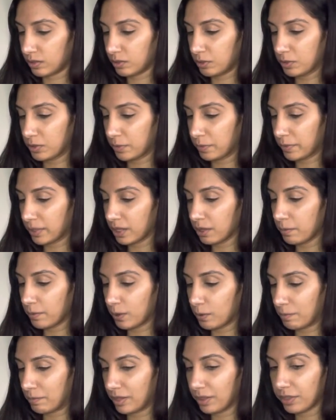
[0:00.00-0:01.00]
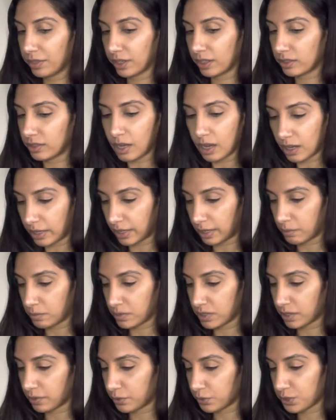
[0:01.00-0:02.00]
There's something about mythic
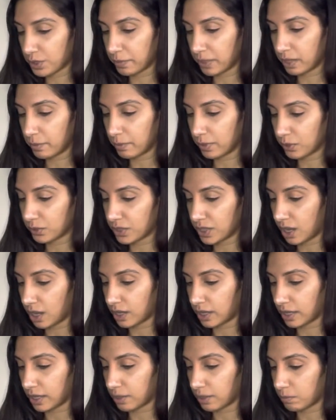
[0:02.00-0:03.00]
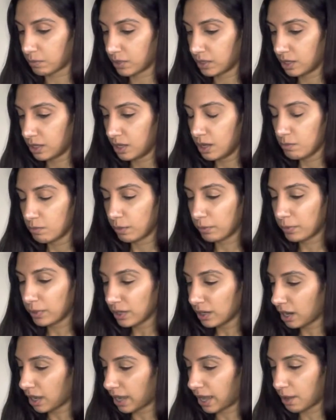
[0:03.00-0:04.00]
times. There's something about time.
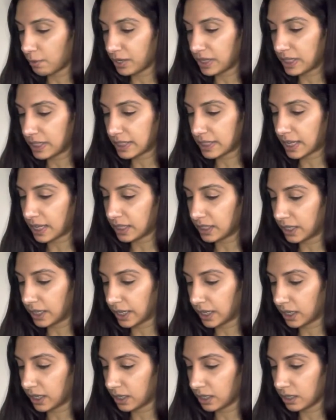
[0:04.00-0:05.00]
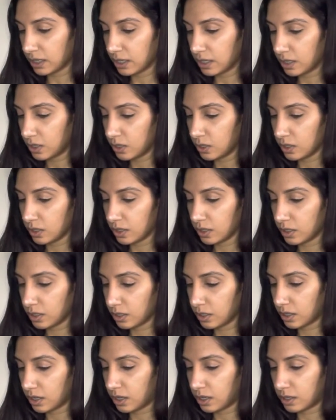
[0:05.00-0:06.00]
Remember how I said like,
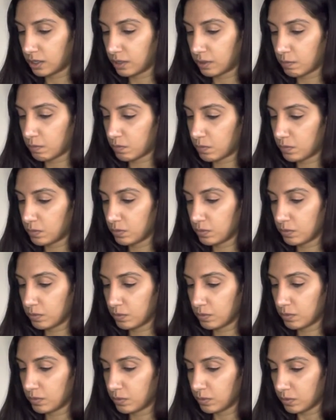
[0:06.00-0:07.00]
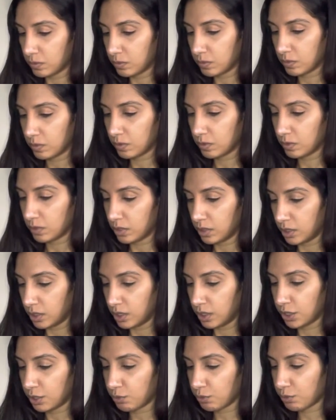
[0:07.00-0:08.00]
um,
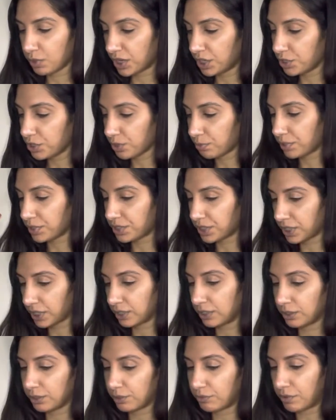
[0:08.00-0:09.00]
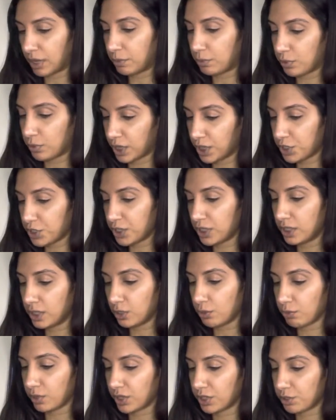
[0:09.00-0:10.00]
you reach a particular vibration,
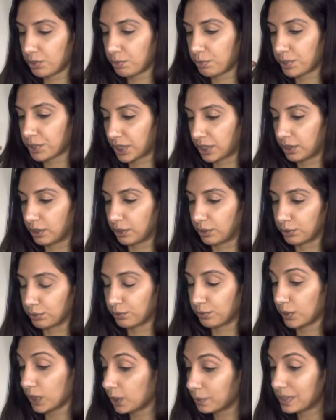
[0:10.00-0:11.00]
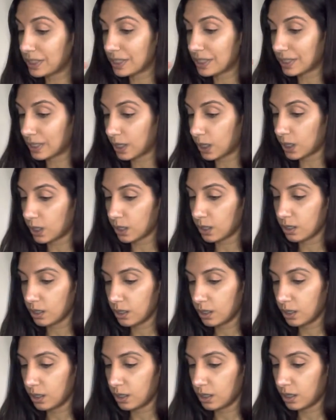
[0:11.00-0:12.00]
you reach a particular frequency,
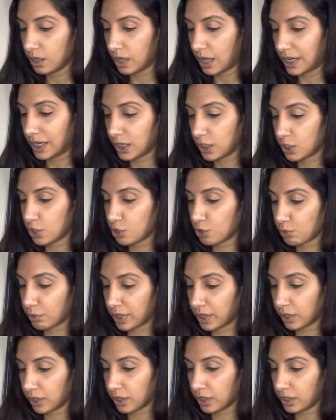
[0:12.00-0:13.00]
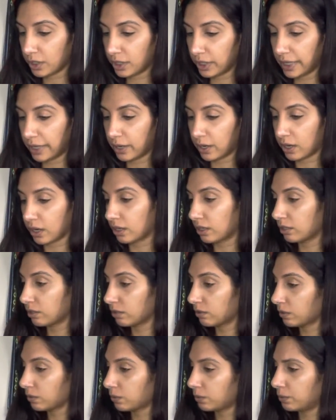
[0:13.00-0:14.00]
and it triggered here.
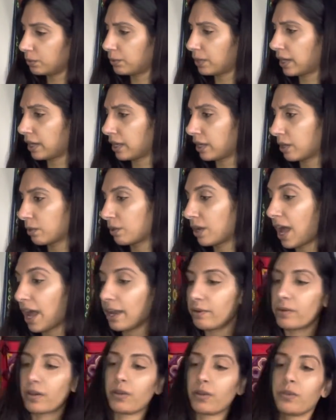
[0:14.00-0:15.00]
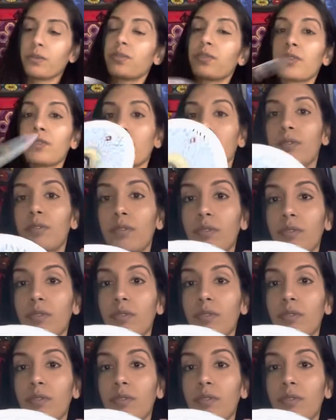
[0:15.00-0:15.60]
Who are you? Kairos.